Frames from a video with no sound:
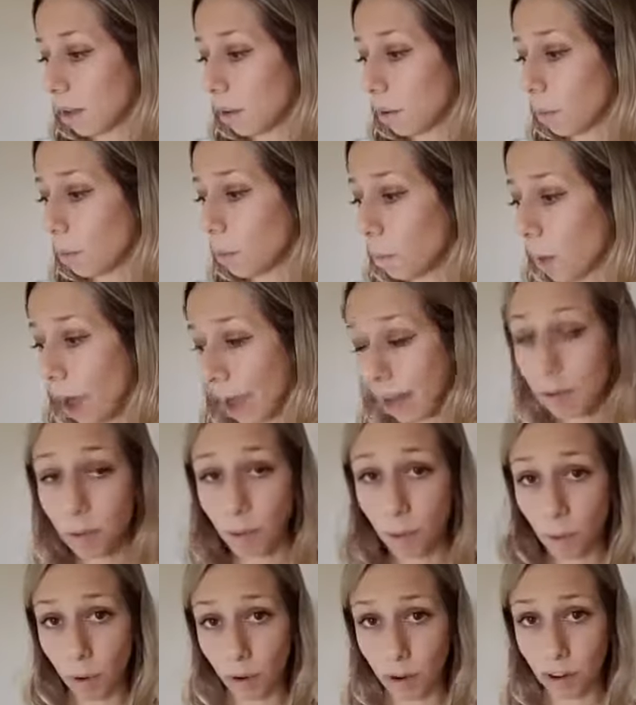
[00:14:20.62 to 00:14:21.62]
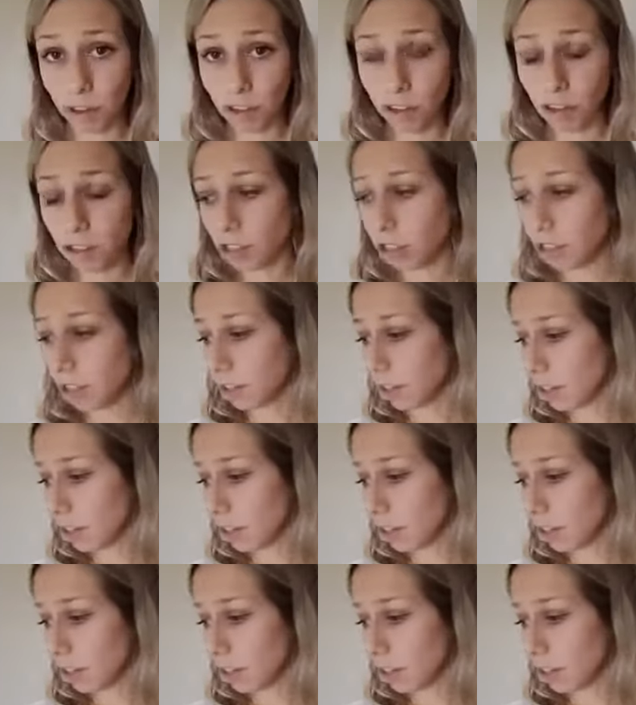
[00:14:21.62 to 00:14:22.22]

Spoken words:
Wild orange